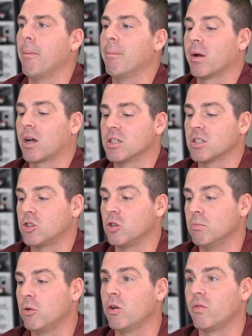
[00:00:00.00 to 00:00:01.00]
because as you
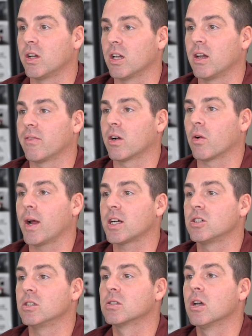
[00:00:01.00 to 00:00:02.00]
move into different
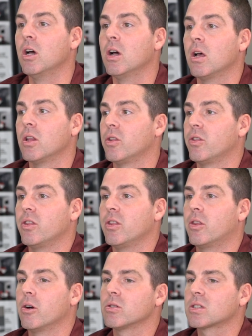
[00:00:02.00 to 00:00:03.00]
directions,
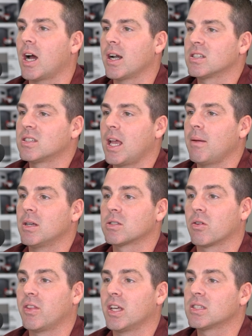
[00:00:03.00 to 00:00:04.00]
those kind of statements
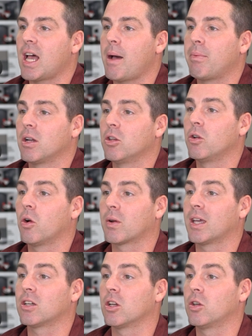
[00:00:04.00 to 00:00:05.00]
or things happen and you don't
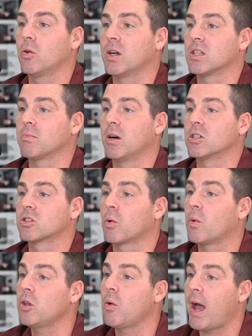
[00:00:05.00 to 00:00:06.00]
get to do it as much. So
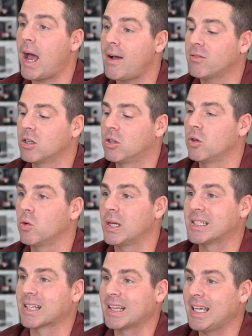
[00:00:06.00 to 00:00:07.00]
what you have to do
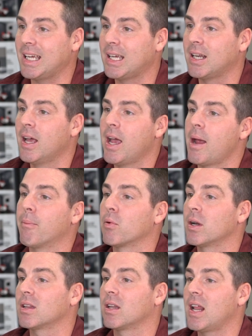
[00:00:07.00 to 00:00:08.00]
is lead and
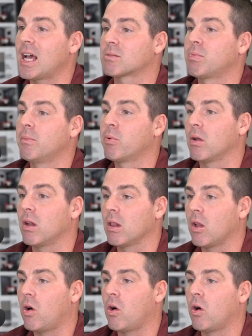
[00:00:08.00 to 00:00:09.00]
bring the next people
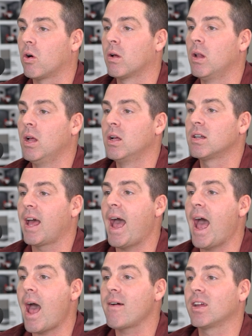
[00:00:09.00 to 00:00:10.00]
along to
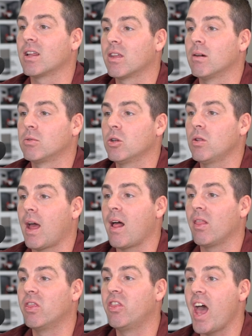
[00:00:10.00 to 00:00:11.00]
having them do that.
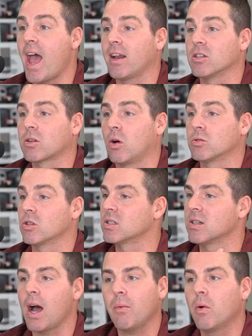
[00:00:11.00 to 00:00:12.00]
That is culture. It's
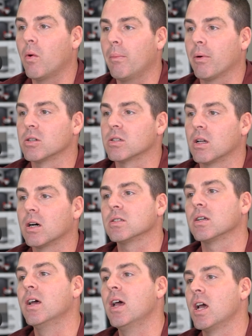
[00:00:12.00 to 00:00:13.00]
not when one person does
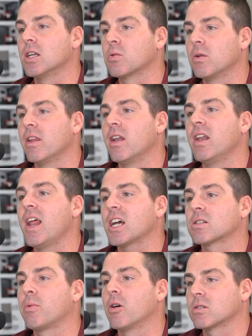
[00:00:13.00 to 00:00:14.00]
it. It's when the
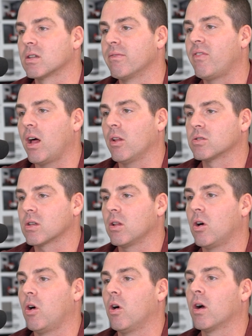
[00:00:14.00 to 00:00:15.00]
next person follows
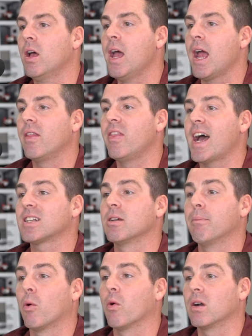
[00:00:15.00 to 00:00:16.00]
along, and that's
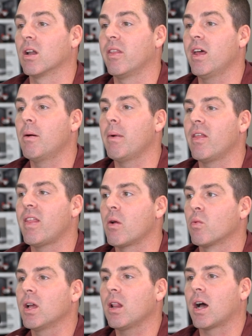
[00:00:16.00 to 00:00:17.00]
important to them. And they
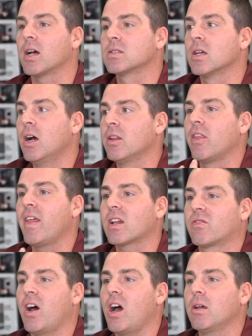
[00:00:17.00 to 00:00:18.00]
realize that that's
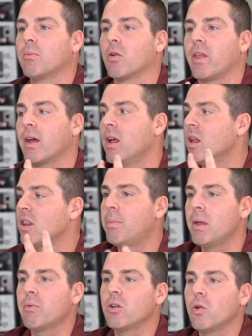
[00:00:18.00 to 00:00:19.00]
valuable, that the
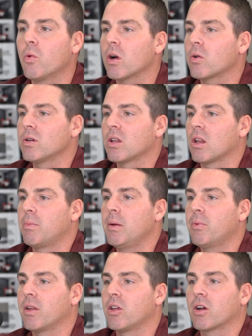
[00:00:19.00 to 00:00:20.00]
people you work with are the
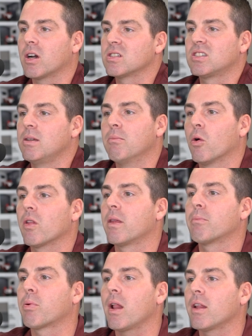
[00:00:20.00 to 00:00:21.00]
people that you're going to see more
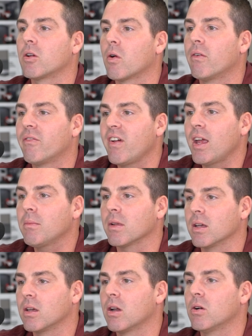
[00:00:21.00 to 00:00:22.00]
than probably your own
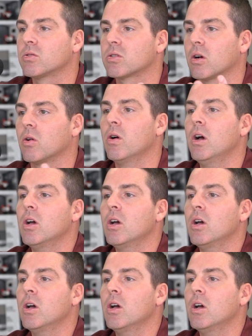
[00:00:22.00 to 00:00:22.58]
family, So